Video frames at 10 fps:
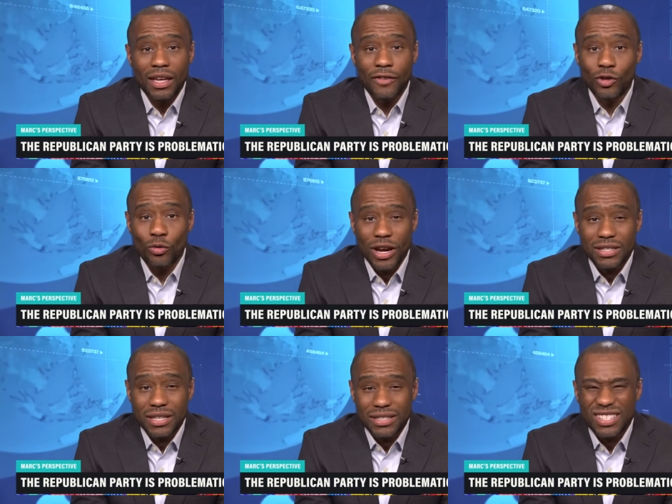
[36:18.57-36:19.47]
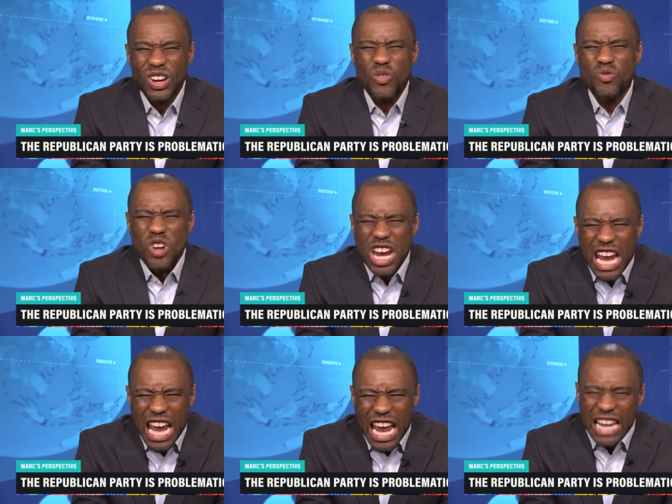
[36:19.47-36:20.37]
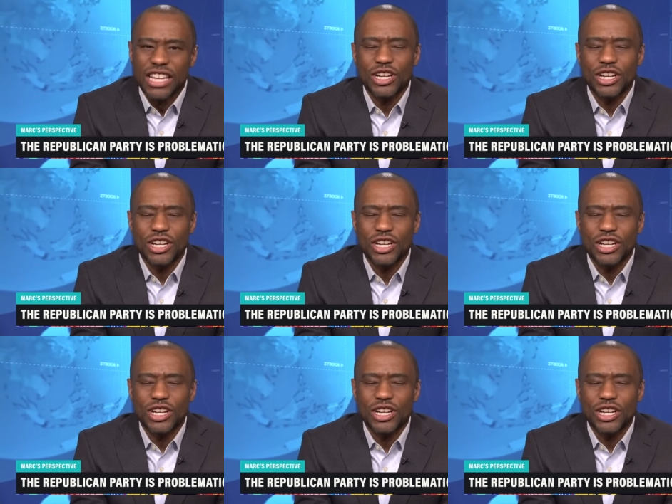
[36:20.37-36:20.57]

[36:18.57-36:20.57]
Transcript: If you're racist, there's a really